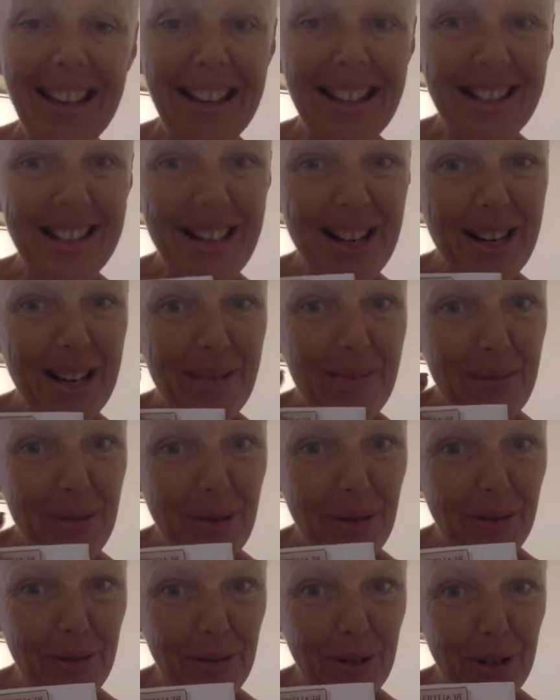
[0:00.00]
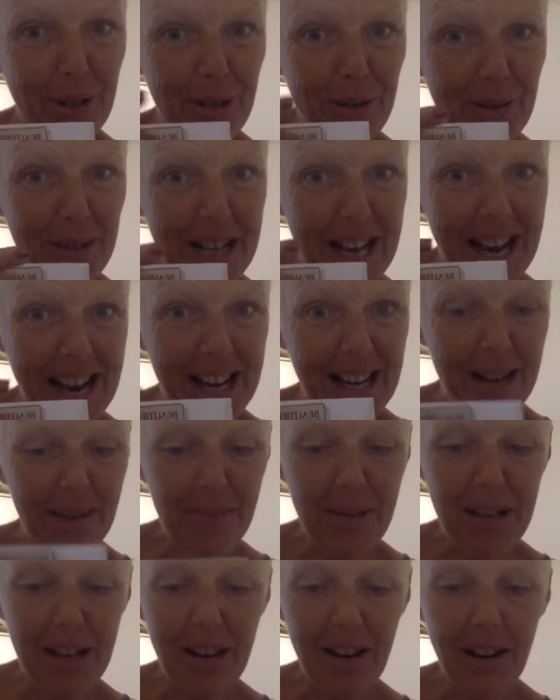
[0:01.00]
it's got a beautiful U tag up
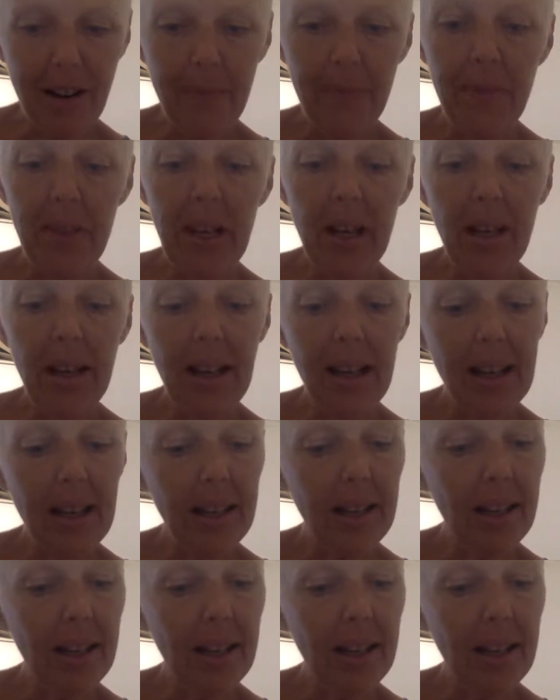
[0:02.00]
here. And